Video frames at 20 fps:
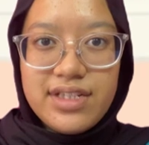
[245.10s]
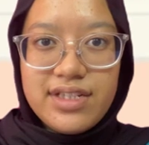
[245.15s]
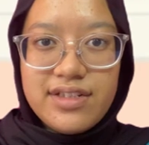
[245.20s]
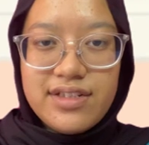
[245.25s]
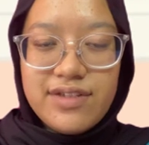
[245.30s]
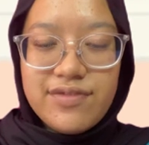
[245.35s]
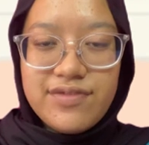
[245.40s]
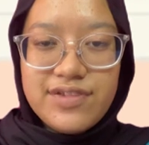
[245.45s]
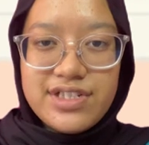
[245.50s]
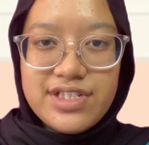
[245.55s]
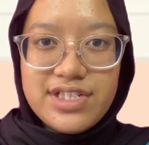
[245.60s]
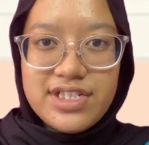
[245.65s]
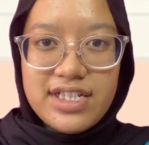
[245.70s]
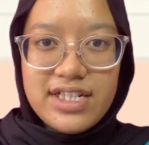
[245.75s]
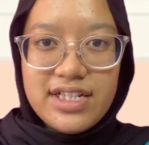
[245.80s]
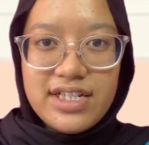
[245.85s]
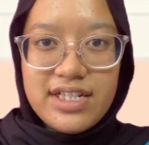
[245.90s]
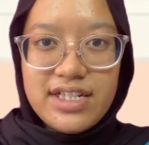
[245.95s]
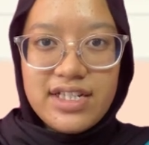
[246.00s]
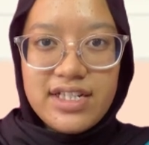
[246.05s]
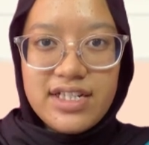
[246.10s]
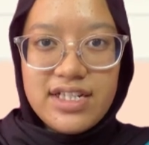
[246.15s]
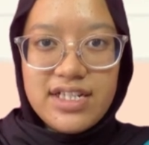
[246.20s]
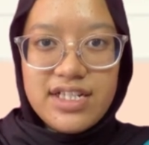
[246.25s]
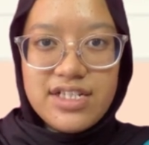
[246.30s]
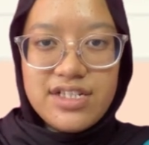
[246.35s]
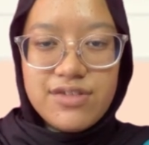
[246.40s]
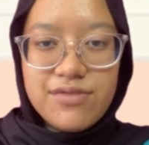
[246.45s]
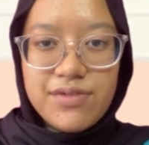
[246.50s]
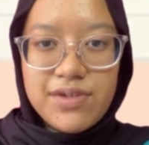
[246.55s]
differentiate
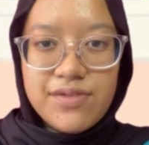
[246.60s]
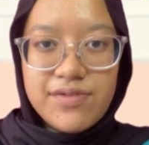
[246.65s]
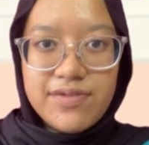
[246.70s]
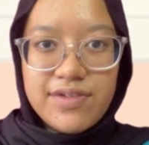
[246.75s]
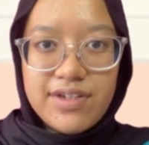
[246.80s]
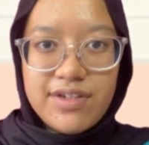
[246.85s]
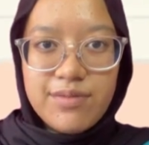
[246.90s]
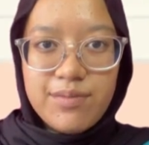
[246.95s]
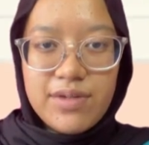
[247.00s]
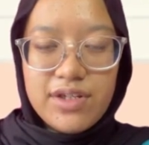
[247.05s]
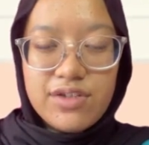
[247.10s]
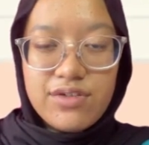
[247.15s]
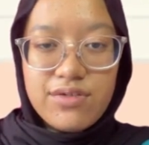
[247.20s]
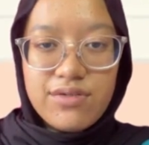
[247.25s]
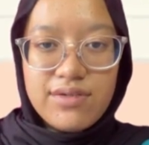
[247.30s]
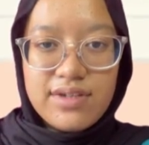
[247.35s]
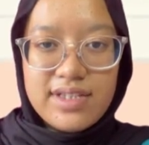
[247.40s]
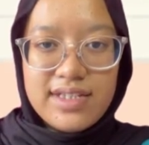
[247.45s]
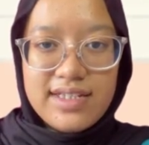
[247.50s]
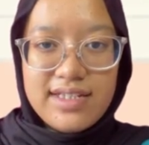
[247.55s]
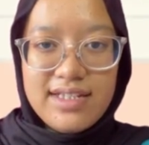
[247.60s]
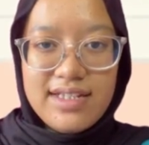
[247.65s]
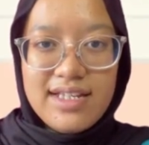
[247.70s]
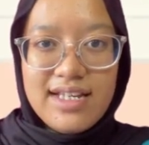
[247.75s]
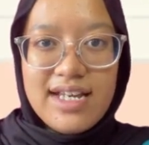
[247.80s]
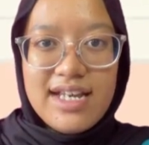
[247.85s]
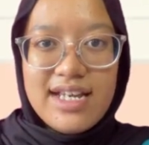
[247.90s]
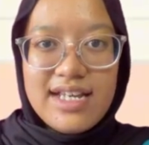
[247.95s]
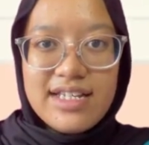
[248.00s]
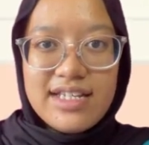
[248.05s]
h with respect to t,
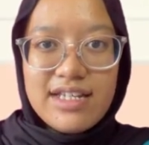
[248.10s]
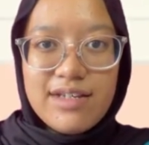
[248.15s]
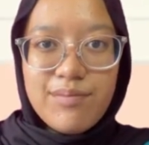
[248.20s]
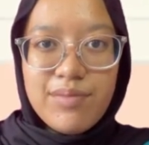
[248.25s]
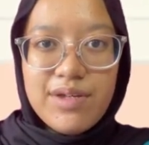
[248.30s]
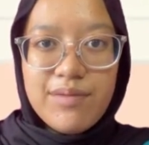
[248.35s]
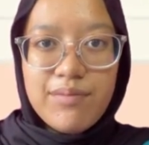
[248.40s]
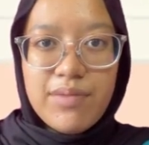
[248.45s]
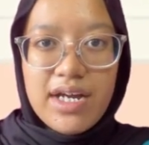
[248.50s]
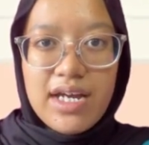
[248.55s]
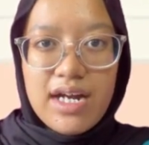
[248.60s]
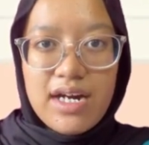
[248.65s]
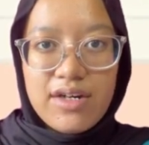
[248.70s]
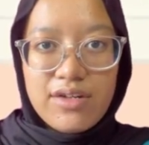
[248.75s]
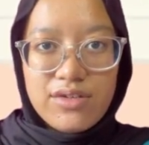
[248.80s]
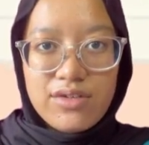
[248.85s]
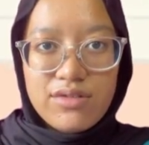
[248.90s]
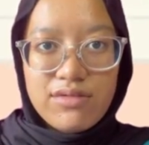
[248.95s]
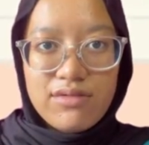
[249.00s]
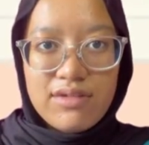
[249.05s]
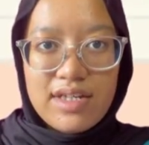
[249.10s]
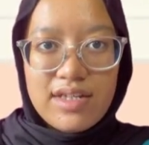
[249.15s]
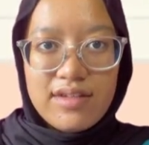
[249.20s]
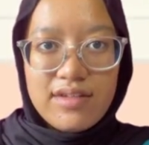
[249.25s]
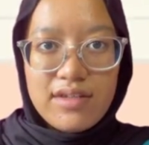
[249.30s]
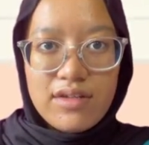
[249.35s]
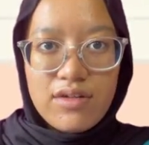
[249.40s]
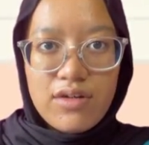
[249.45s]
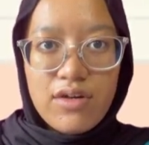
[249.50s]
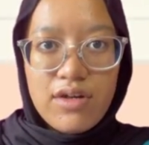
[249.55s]
keeping pi r2 as
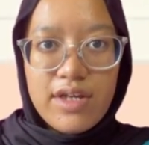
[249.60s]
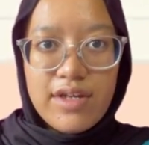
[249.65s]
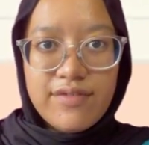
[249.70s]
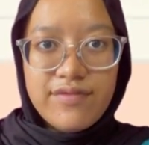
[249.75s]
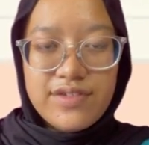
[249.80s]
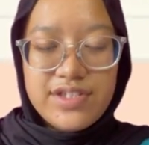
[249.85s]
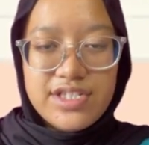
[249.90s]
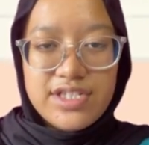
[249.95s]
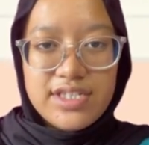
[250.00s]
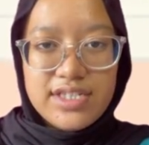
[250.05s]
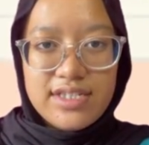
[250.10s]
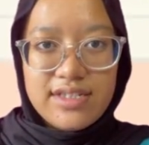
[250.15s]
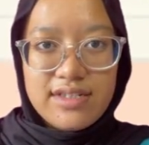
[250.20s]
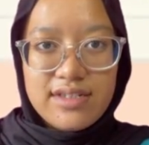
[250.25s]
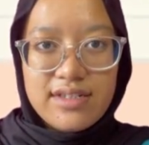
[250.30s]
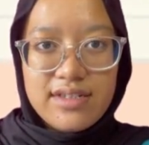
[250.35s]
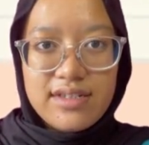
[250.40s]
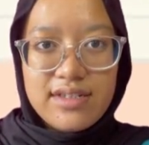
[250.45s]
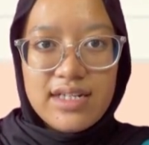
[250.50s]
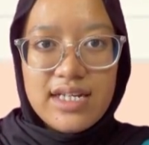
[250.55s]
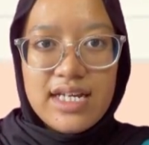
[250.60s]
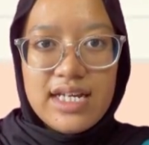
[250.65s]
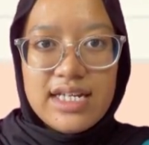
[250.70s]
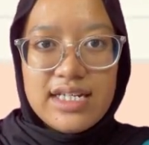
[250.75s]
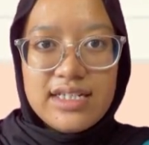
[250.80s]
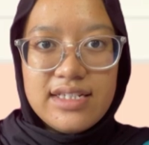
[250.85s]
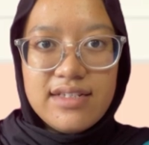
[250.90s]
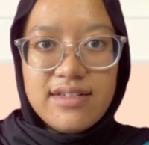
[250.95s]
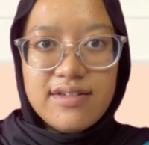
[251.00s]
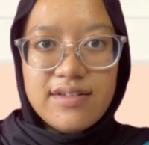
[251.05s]
a coefficient.
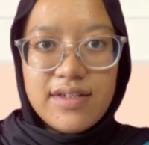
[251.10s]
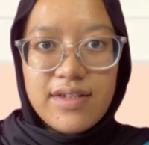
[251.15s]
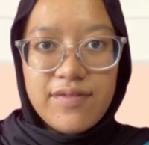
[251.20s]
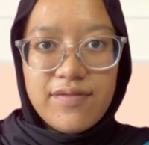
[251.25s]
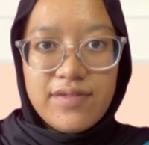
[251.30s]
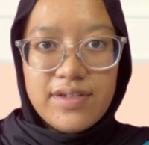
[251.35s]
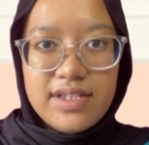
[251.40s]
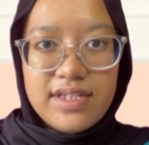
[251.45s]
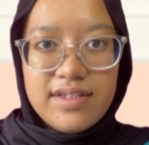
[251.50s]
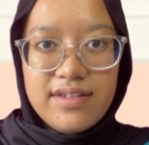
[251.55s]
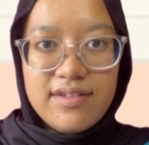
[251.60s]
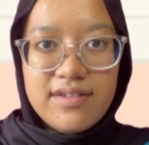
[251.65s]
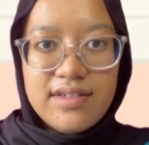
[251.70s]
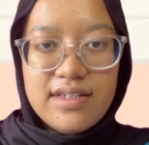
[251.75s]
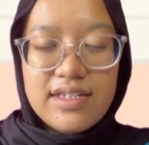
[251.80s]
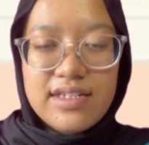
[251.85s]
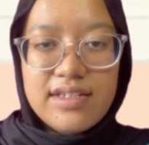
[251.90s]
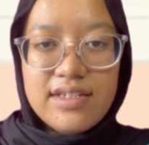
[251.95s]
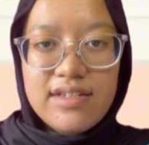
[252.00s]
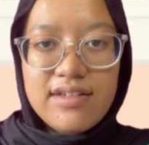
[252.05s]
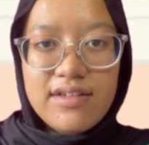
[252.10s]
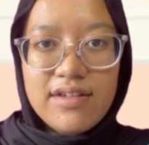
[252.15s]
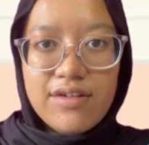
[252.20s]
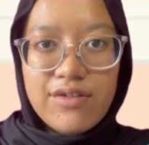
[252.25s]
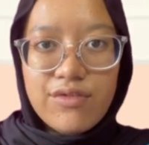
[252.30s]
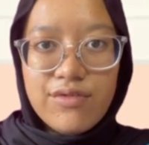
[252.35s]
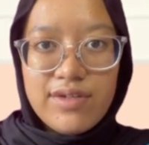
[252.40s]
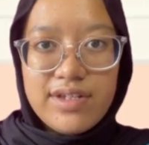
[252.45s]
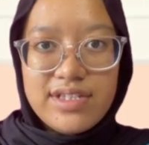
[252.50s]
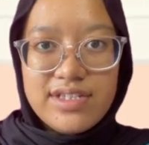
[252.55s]
This gives us this
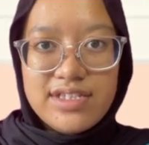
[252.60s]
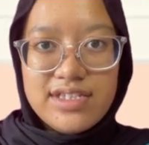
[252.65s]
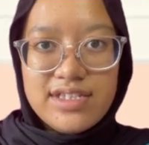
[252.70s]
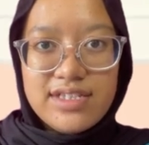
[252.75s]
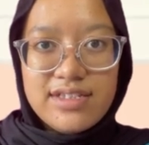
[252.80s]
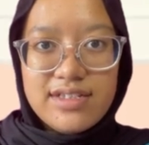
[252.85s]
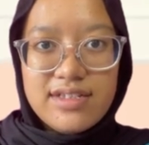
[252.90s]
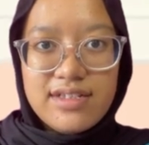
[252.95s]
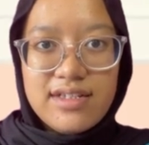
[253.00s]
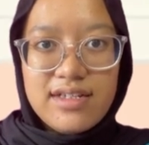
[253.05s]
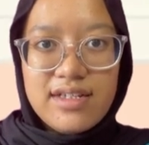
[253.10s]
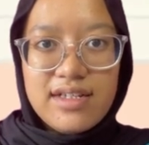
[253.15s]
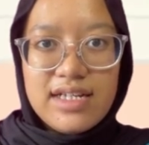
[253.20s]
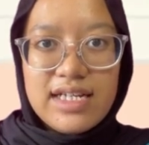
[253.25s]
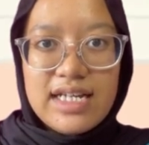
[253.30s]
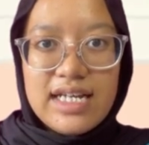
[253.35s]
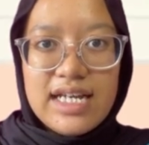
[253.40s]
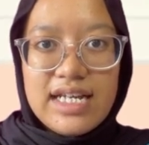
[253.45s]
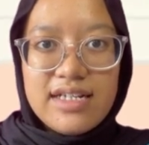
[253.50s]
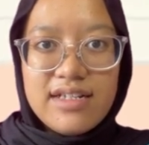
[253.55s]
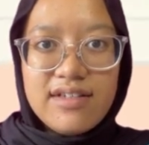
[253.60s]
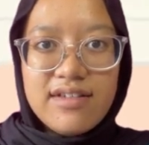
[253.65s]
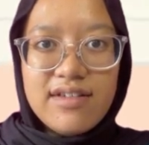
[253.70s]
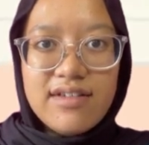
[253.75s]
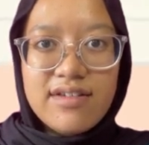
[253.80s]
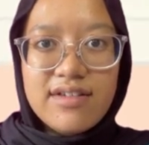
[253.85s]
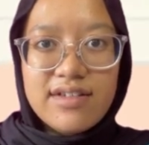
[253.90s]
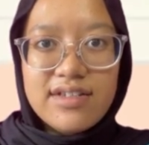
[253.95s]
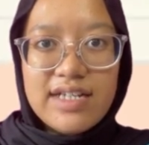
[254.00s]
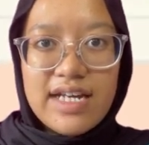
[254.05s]
equation. This is
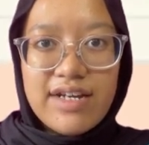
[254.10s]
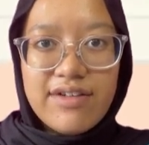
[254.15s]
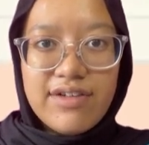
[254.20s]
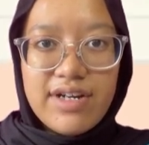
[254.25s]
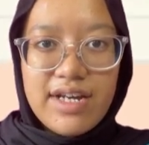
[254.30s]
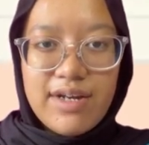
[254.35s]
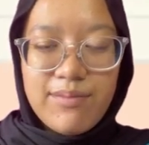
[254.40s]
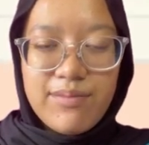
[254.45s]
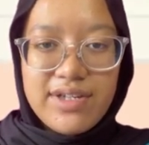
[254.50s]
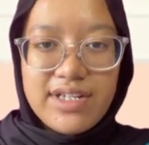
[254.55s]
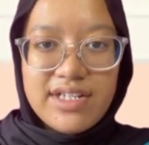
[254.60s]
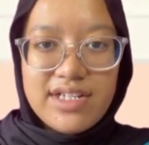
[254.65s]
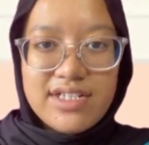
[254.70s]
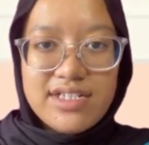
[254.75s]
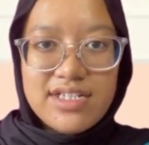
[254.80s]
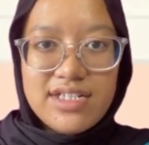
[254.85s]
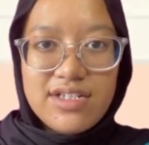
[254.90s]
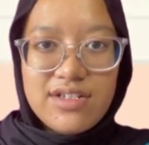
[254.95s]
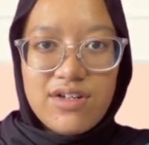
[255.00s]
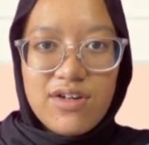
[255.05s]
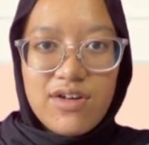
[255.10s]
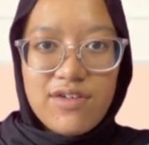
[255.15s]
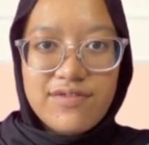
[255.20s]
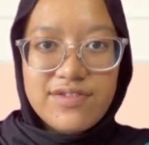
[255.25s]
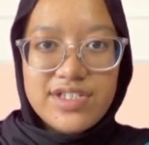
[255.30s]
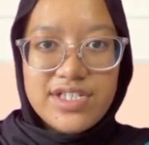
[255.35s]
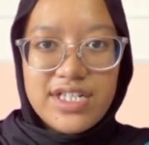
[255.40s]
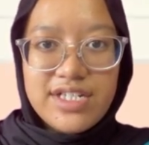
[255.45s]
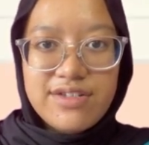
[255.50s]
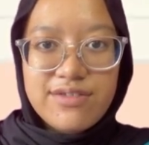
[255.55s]
a direct application of
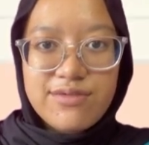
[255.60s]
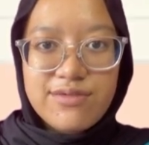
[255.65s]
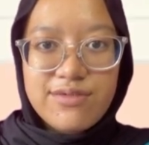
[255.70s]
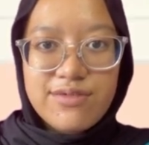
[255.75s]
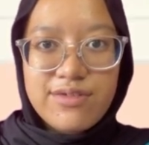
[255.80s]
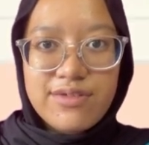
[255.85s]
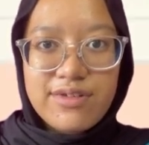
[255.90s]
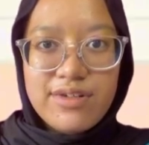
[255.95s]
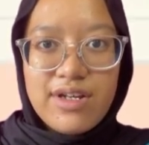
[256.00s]
chain rule,